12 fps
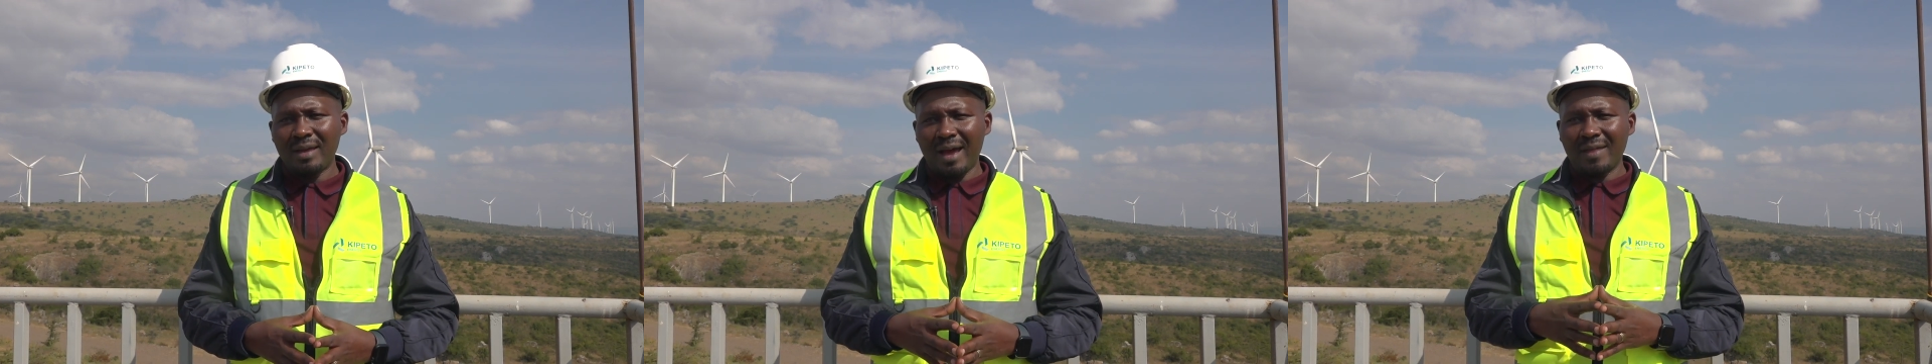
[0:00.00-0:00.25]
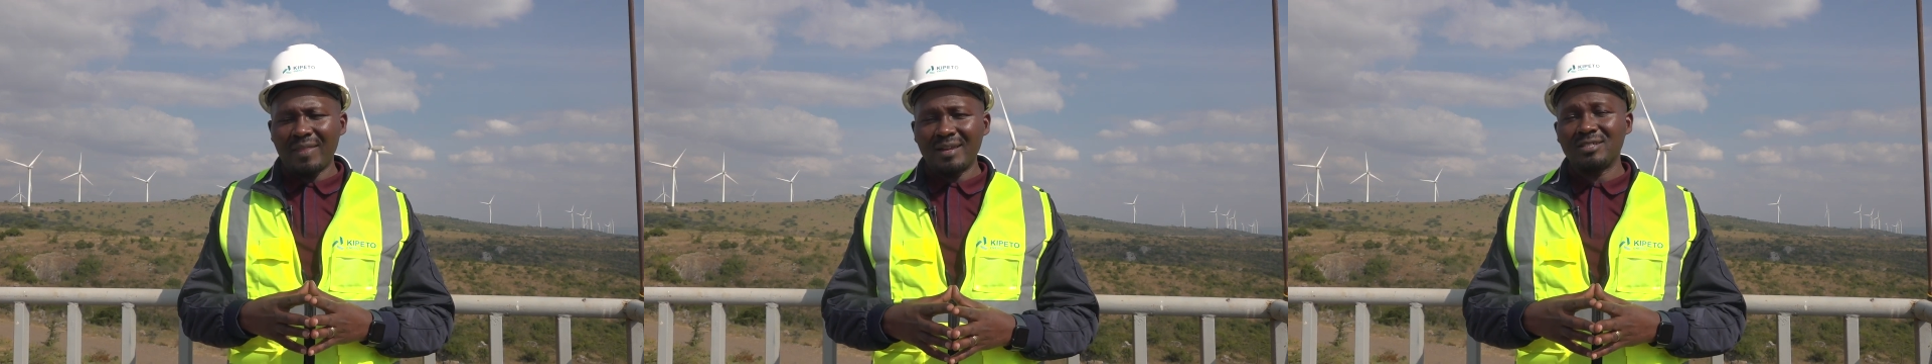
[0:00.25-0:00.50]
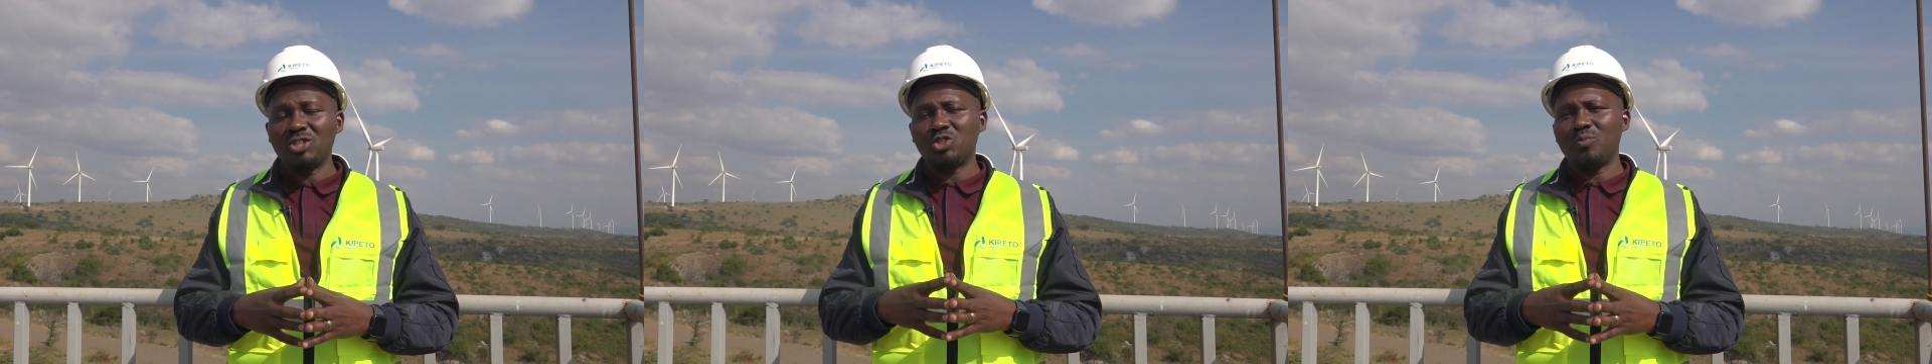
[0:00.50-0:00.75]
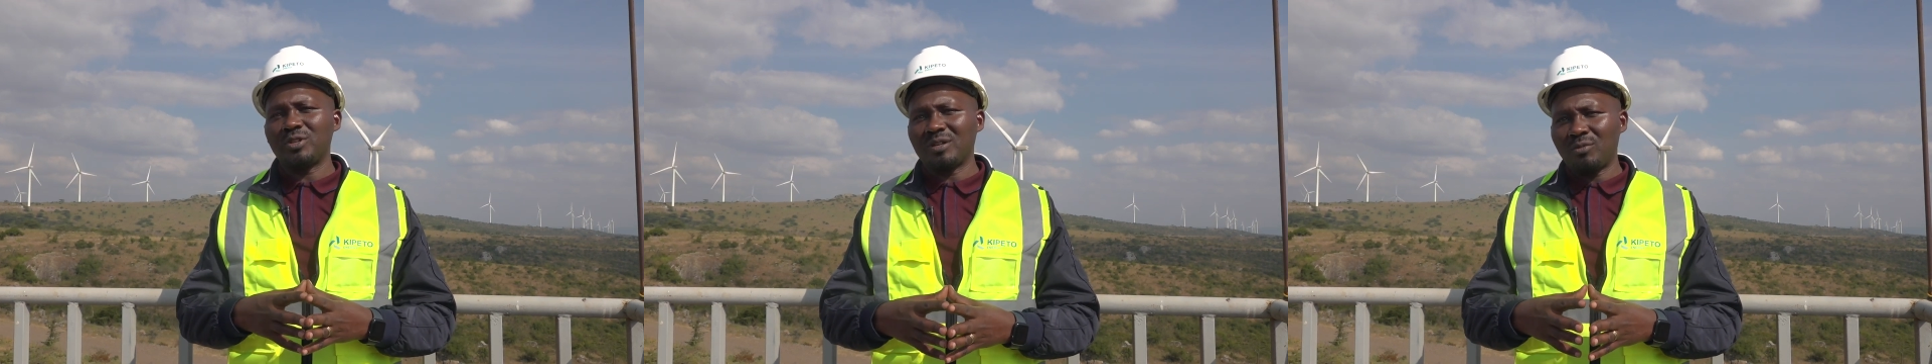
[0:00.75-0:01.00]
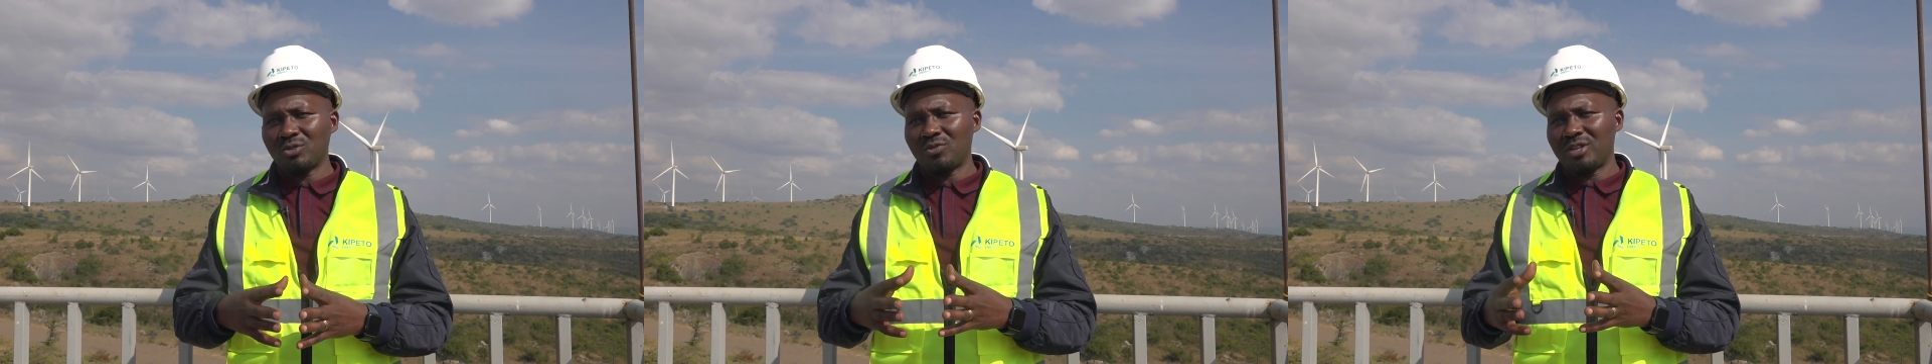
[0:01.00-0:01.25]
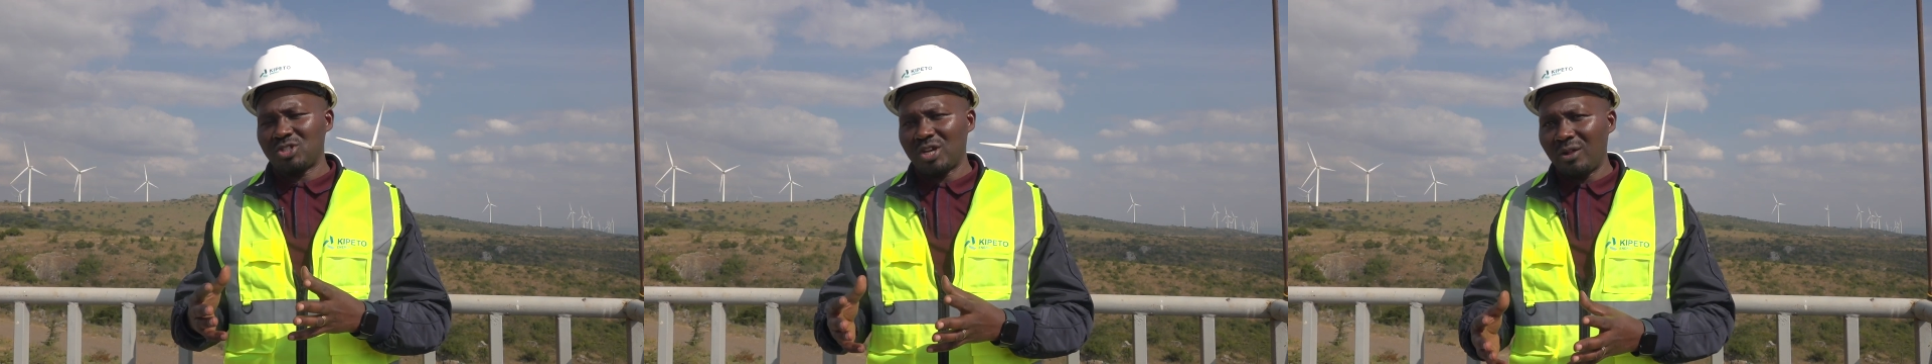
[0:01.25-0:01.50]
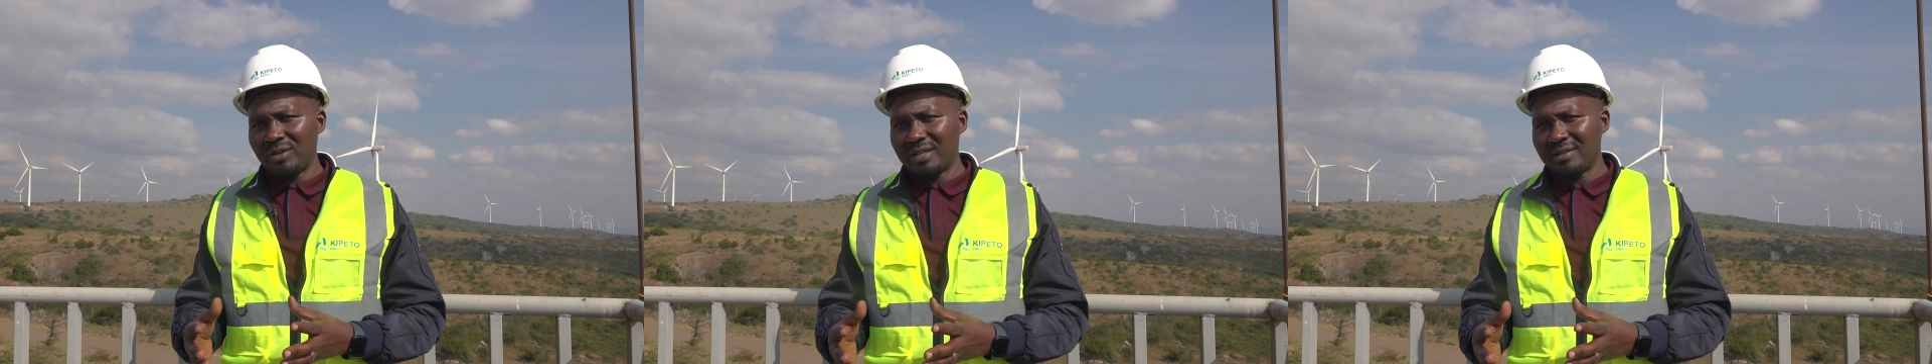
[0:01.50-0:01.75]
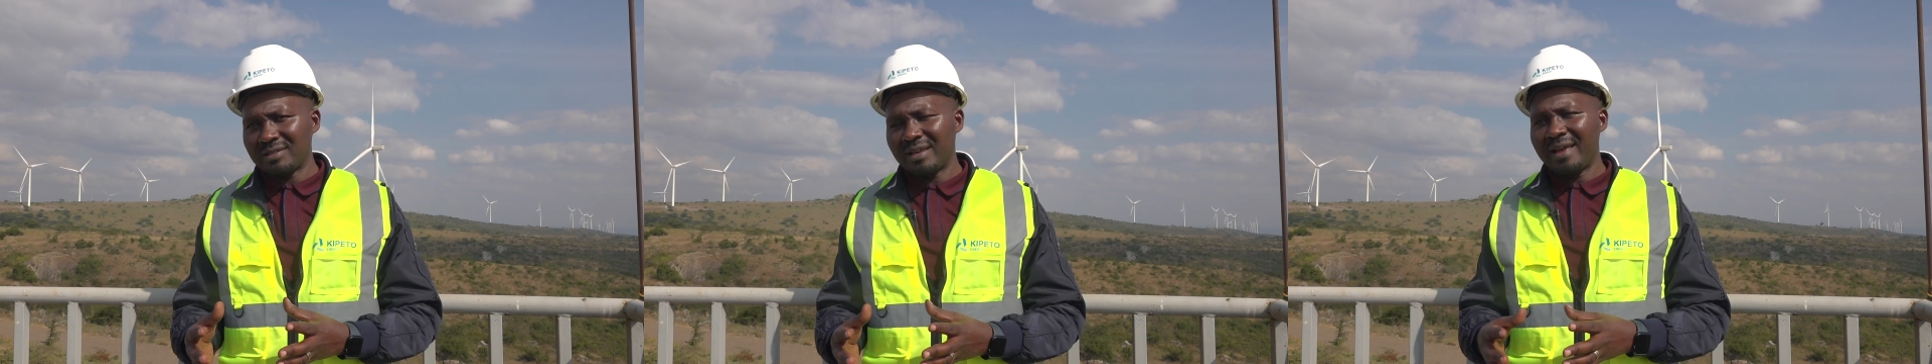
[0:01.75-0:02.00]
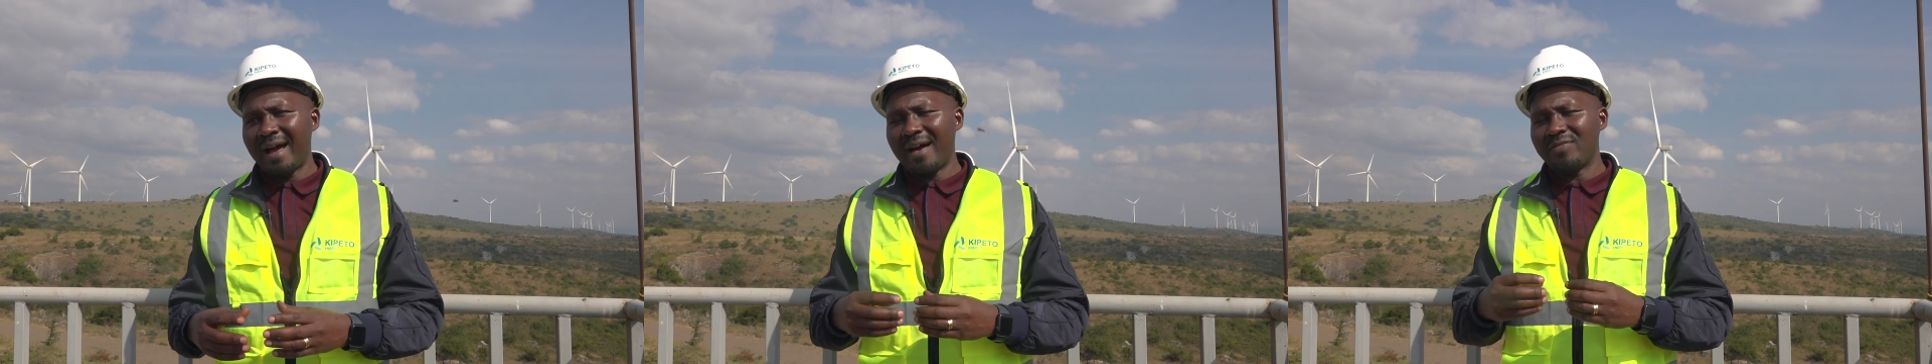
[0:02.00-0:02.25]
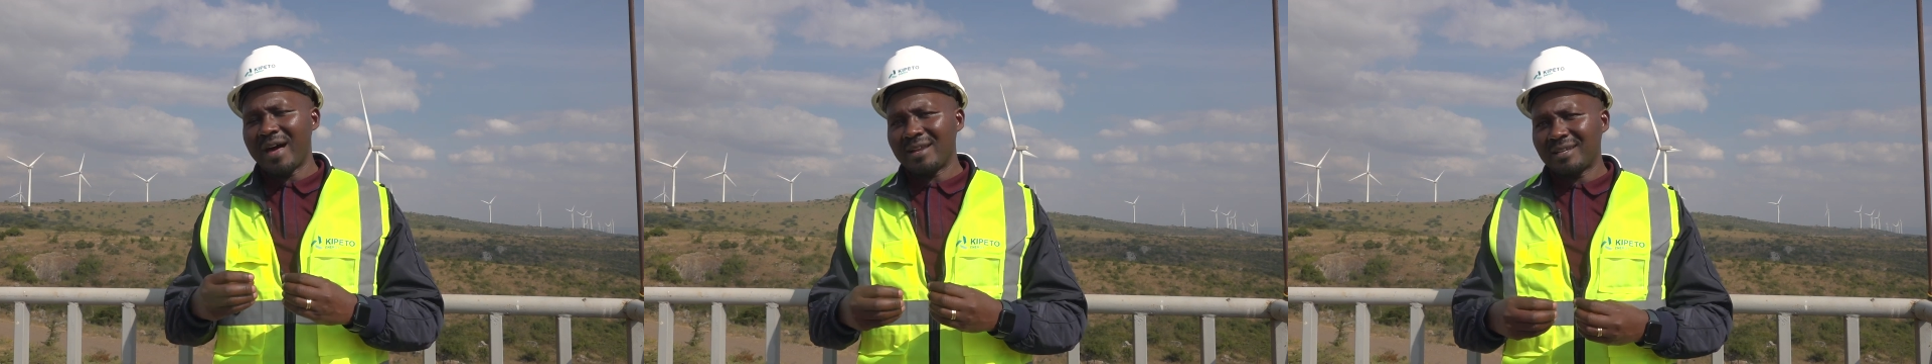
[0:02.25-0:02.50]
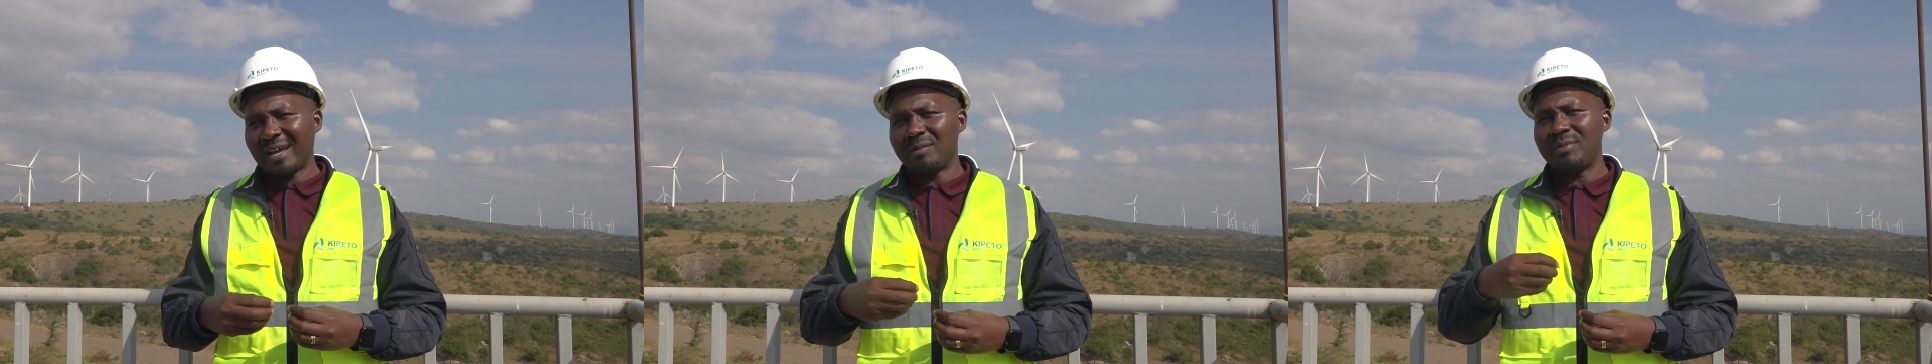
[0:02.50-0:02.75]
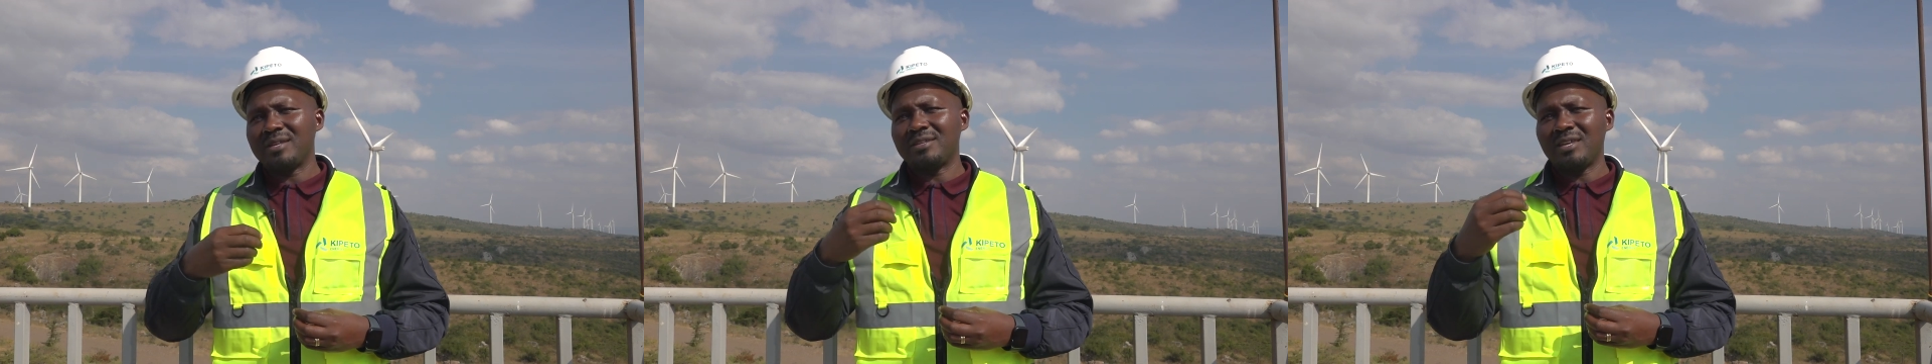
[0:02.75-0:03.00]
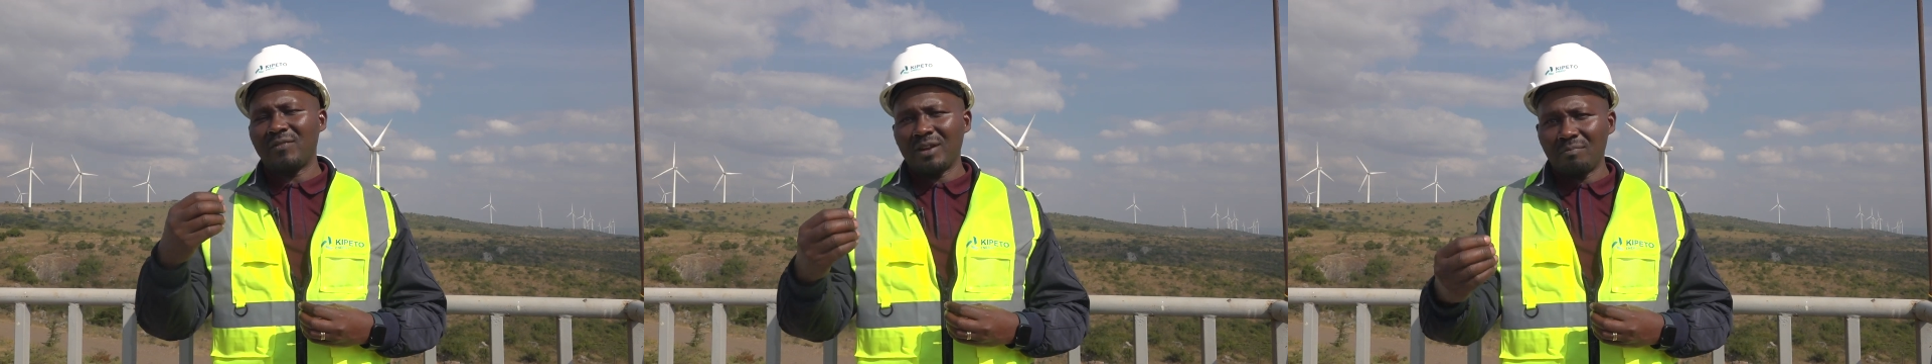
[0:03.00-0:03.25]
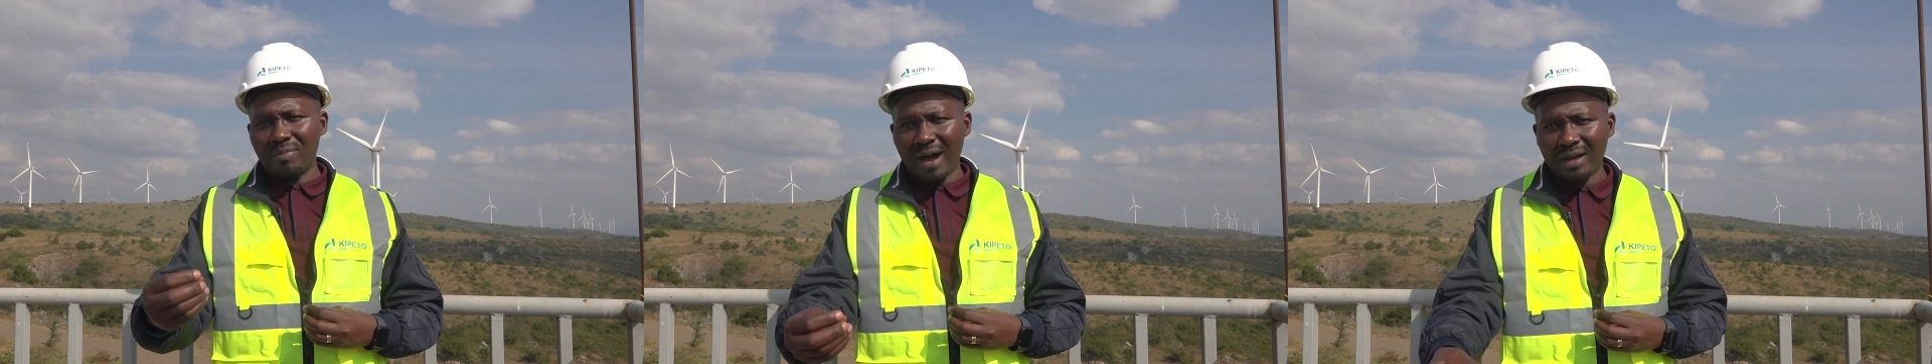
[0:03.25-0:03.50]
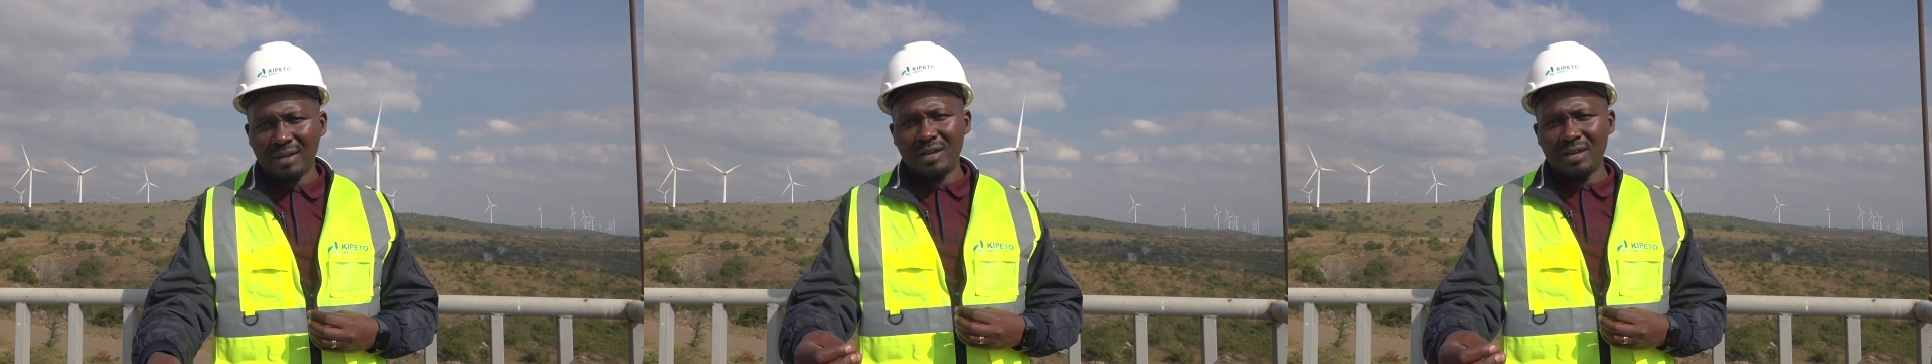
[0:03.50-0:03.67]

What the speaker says: and that is distributable to the shareholders, and that can be given back